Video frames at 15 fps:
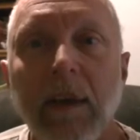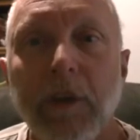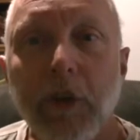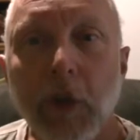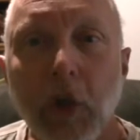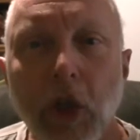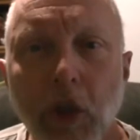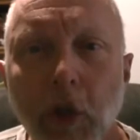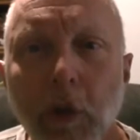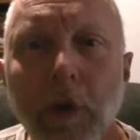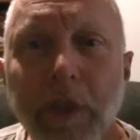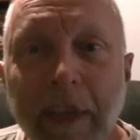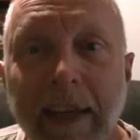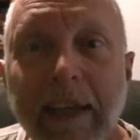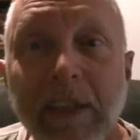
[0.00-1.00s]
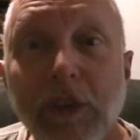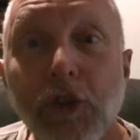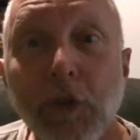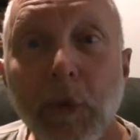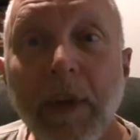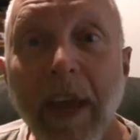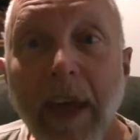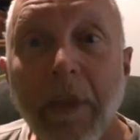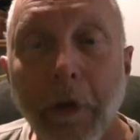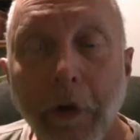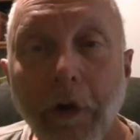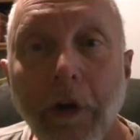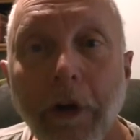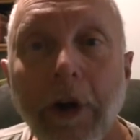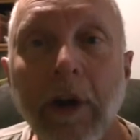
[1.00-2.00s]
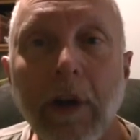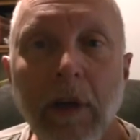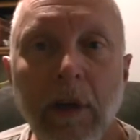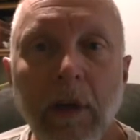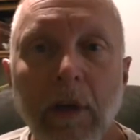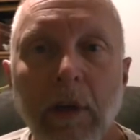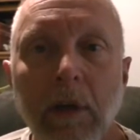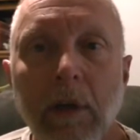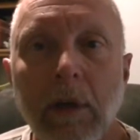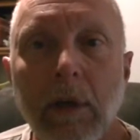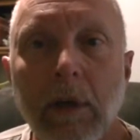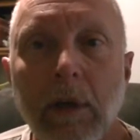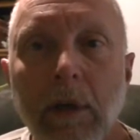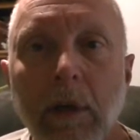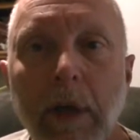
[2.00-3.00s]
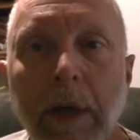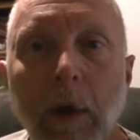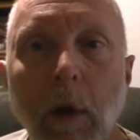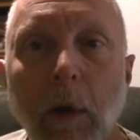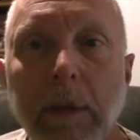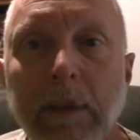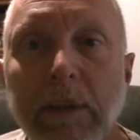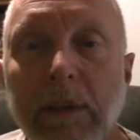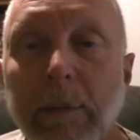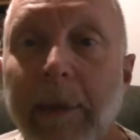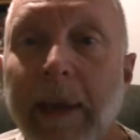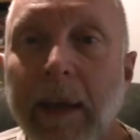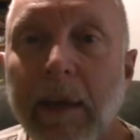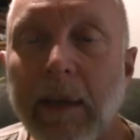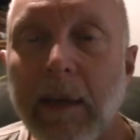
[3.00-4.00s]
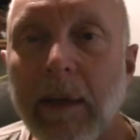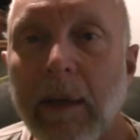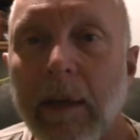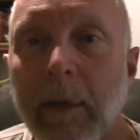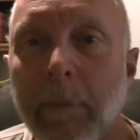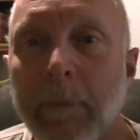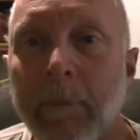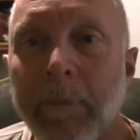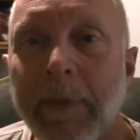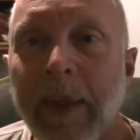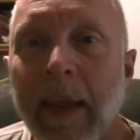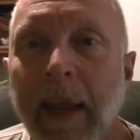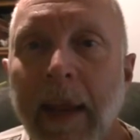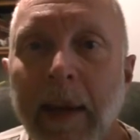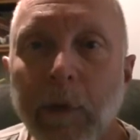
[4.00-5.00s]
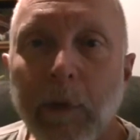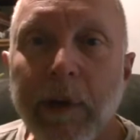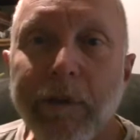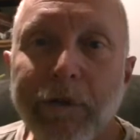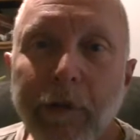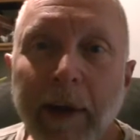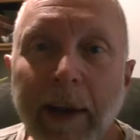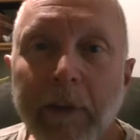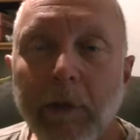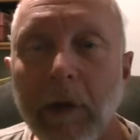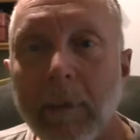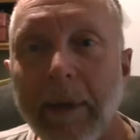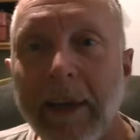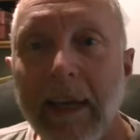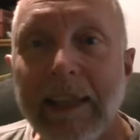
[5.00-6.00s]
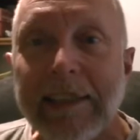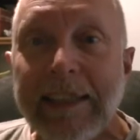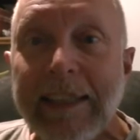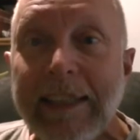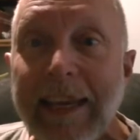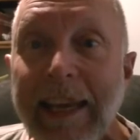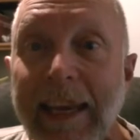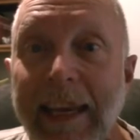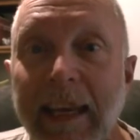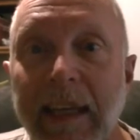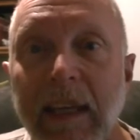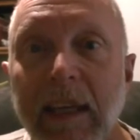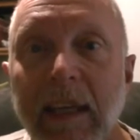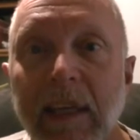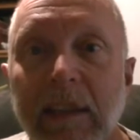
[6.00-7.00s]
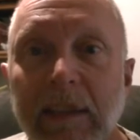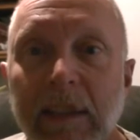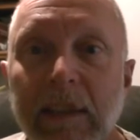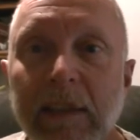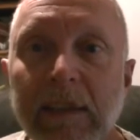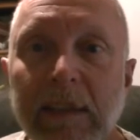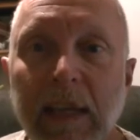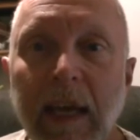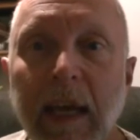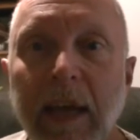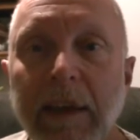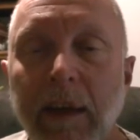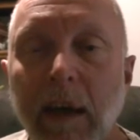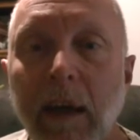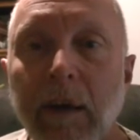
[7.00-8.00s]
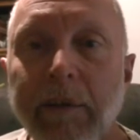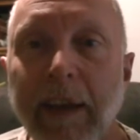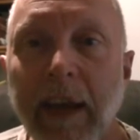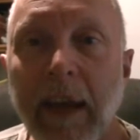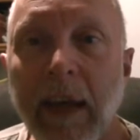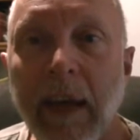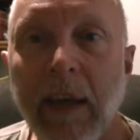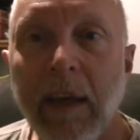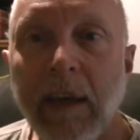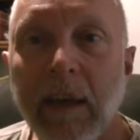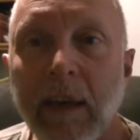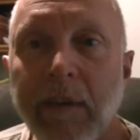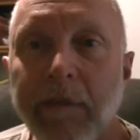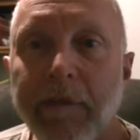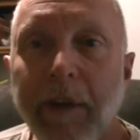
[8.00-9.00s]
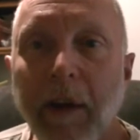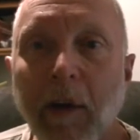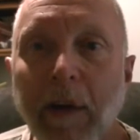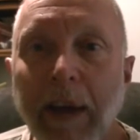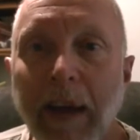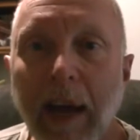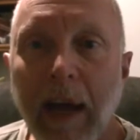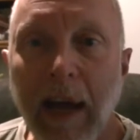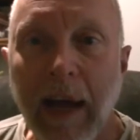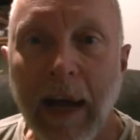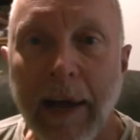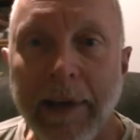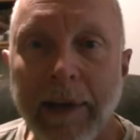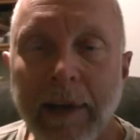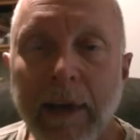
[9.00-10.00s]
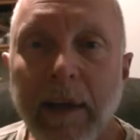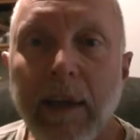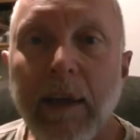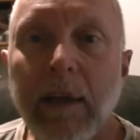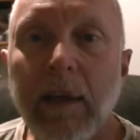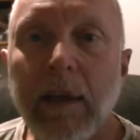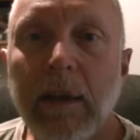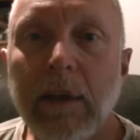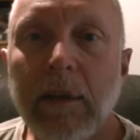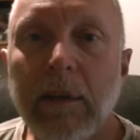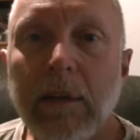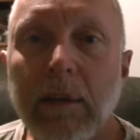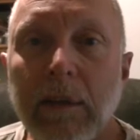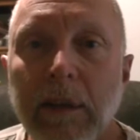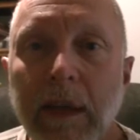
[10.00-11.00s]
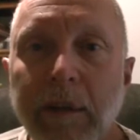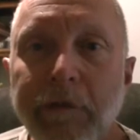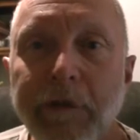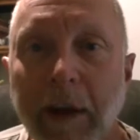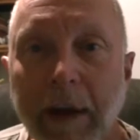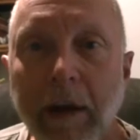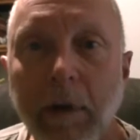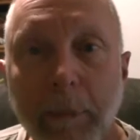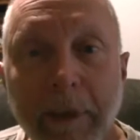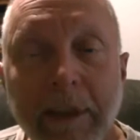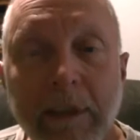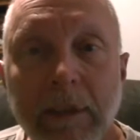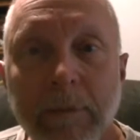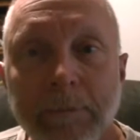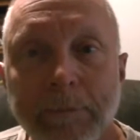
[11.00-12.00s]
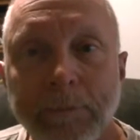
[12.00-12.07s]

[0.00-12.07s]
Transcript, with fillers: to glue things together, I called it cement. And refractory because indeed it is inside of a very hot environment.